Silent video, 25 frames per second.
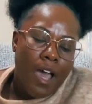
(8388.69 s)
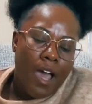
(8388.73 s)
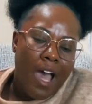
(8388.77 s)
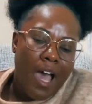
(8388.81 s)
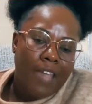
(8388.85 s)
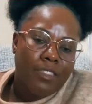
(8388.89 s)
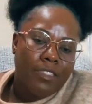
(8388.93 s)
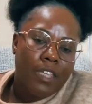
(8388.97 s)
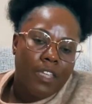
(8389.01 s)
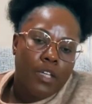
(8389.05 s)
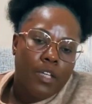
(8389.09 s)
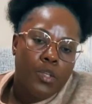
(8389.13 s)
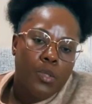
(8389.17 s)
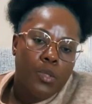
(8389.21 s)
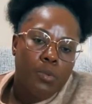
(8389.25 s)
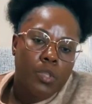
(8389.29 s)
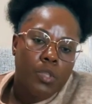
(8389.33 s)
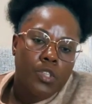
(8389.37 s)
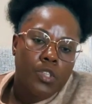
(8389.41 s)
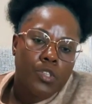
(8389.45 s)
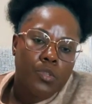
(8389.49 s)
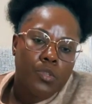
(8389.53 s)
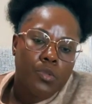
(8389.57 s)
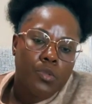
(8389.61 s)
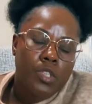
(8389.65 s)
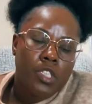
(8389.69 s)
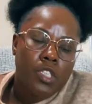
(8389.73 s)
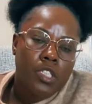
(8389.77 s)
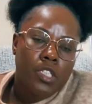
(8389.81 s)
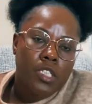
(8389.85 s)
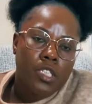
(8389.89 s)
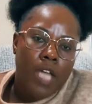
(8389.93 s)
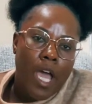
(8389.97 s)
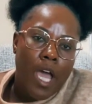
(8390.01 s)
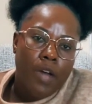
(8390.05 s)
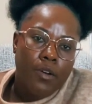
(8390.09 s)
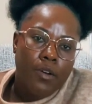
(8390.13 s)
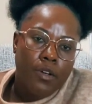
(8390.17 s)
I think you were so
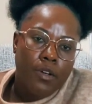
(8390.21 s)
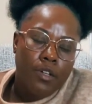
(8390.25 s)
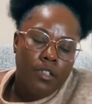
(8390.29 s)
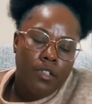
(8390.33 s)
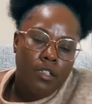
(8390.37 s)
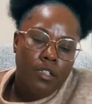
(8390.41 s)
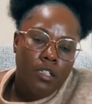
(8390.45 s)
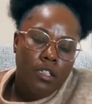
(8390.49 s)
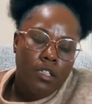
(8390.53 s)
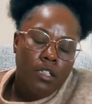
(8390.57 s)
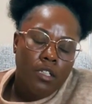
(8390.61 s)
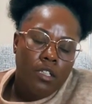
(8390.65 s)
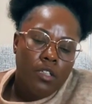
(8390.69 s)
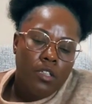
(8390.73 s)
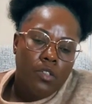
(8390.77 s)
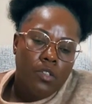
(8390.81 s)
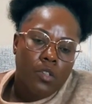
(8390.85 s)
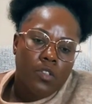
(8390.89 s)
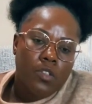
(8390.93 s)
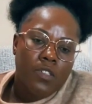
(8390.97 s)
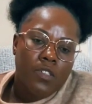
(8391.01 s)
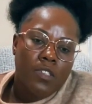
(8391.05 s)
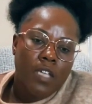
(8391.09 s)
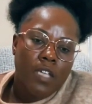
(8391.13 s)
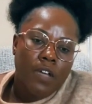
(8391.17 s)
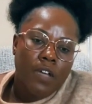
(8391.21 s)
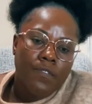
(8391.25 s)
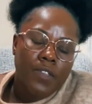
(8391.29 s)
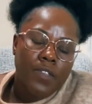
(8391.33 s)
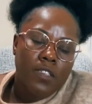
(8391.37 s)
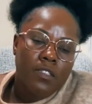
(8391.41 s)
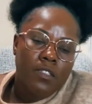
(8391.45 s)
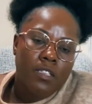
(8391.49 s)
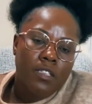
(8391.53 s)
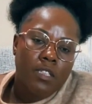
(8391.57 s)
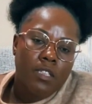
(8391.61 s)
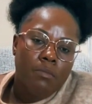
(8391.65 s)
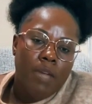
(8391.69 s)
shattered. Your self
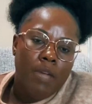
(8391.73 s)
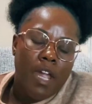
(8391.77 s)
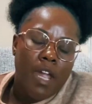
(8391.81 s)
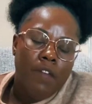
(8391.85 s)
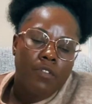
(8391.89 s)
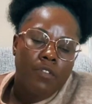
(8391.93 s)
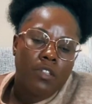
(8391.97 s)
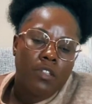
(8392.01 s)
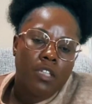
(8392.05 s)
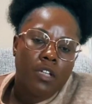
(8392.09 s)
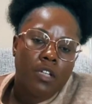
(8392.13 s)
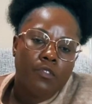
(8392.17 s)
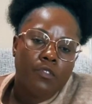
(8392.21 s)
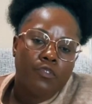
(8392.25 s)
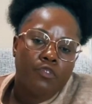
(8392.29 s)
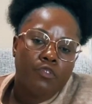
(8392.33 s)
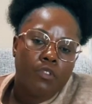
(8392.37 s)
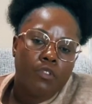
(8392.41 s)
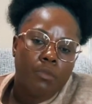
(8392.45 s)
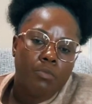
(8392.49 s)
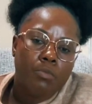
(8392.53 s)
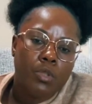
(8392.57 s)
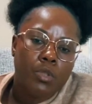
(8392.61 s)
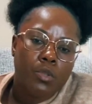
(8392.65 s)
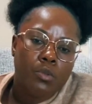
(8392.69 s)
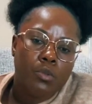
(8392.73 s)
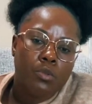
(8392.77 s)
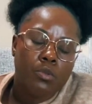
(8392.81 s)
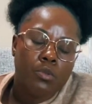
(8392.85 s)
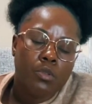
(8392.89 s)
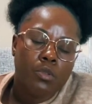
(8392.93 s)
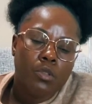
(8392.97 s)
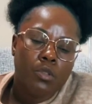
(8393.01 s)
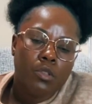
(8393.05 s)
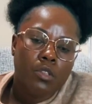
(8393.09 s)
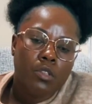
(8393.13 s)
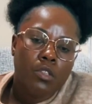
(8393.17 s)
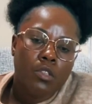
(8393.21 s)
esteem, everything from you,
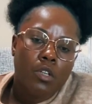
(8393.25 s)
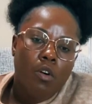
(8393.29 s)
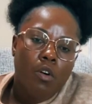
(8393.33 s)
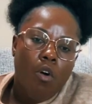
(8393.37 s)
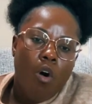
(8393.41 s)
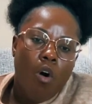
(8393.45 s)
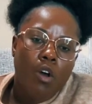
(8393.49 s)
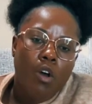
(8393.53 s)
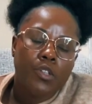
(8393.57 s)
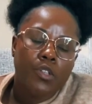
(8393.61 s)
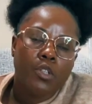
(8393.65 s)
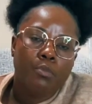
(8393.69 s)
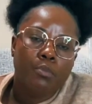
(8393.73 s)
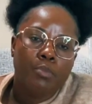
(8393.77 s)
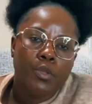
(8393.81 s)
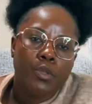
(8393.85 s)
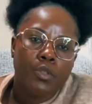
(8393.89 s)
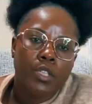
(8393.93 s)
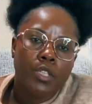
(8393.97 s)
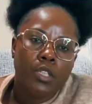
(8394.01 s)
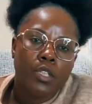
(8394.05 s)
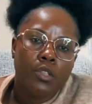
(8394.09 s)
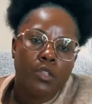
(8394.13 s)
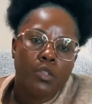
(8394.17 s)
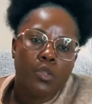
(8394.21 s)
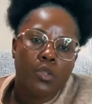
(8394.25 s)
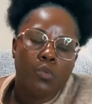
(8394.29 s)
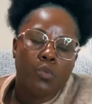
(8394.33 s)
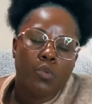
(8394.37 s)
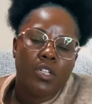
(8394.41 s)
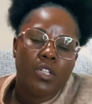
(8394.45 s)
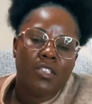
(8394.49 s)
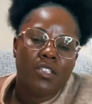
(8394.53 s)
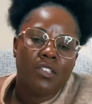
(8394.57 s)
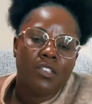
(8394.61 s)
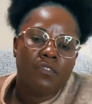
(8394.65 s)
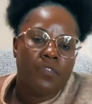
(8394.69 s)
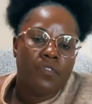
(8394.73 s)
all your beauty. You
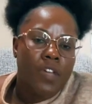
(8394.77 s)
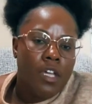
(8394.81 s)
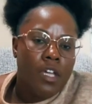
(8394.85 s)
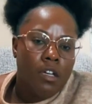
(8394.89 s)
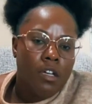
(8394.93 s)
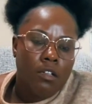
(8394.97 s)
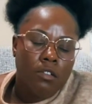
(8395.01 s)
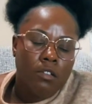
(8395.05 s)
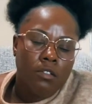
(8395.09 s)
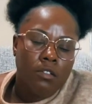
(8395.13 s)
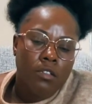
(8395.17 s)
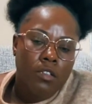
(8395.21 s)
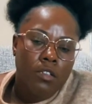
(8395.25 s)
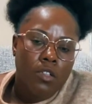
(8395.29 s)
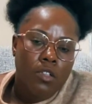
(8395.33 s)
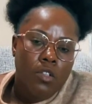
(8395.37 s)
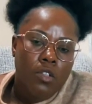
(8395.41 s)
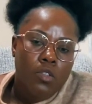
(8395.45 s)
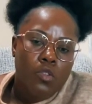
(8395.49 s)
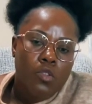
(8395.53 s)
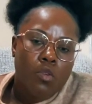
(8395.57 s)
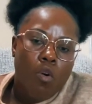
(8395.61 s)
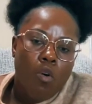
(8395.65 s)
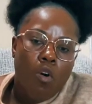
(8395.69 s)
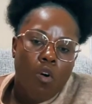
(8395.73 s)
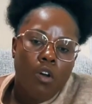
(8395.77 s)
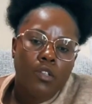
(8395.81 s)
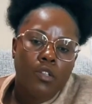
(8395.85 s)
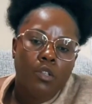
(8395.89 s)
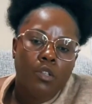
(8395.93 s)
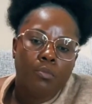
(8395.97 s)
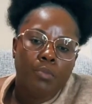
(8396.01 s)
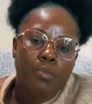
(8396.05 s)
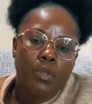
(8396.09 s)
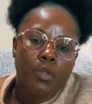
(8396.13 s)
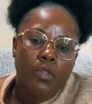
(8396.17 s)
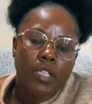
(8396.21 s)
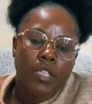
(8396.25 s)
were deviled. So all
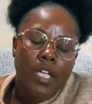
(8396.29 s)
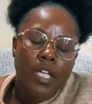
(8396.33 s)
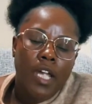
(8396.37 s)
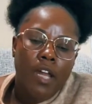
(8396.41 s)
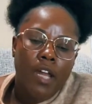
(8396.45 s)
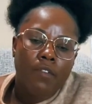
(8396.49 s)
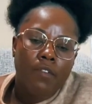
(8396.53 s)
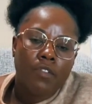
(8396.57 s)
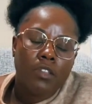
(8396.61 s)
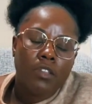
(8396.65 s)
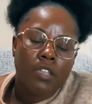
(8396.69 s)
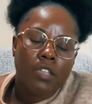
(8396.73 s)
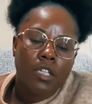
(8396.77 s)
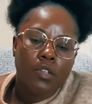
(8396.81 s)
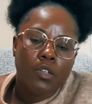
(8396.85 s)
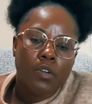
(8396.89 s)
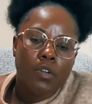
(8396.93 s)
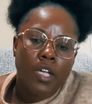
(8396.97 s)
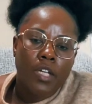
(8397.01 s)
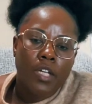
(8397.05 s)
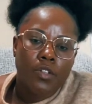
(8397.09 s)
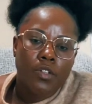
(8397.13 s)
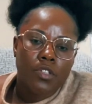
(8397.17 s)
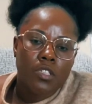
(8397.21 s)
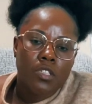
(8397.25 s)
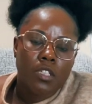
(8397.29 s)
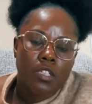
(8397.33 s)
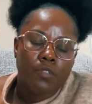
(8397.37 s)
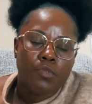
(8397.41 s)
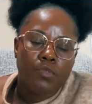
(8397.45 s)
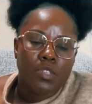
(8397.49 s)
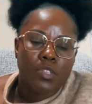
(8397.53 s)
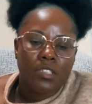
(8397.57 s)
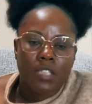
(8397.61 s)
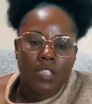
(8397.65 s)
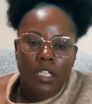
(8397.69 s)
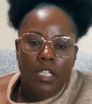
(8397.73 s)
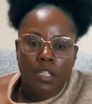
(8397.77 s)
your beauty, everything, your inner self
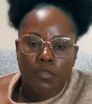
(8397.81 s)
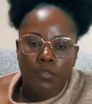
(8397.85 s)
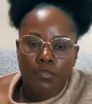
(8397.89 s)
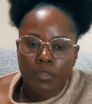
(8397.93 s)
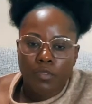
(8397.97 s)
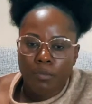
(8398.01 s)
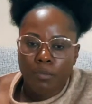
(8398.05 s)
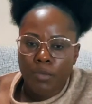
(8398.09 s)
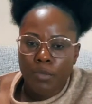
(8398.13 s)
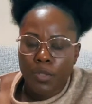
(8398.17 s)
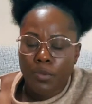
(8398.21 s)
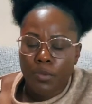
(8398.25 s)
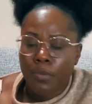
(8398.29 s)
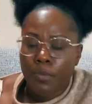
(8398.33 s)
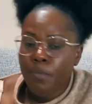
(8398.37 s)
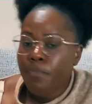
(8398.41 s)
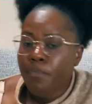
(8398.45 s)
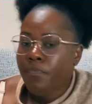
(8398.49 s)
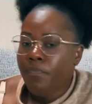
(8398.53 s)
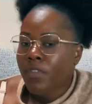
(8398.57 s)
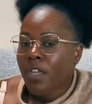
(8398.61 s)
was taken from you.